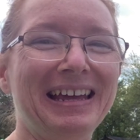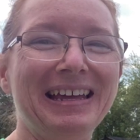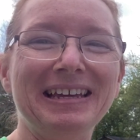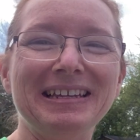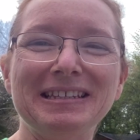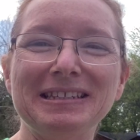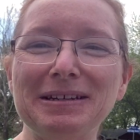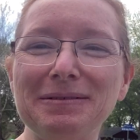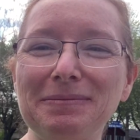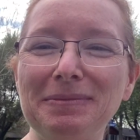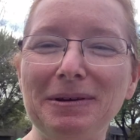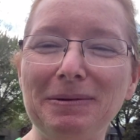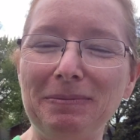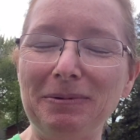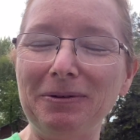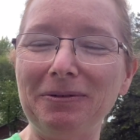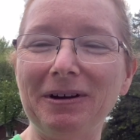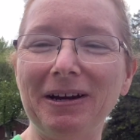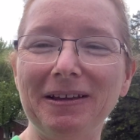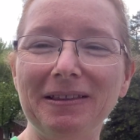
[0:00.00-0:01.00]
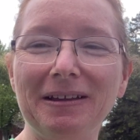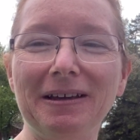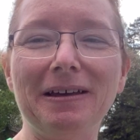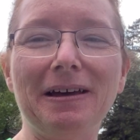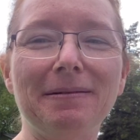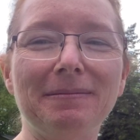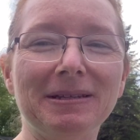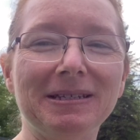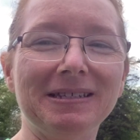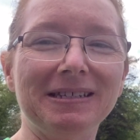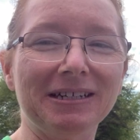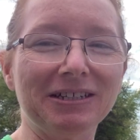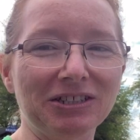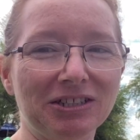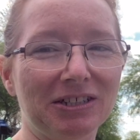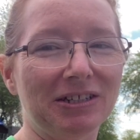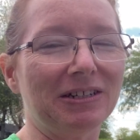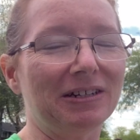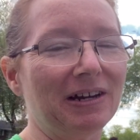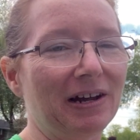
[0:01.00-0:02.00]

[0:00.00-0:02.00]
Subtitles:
Some people write in the comment section,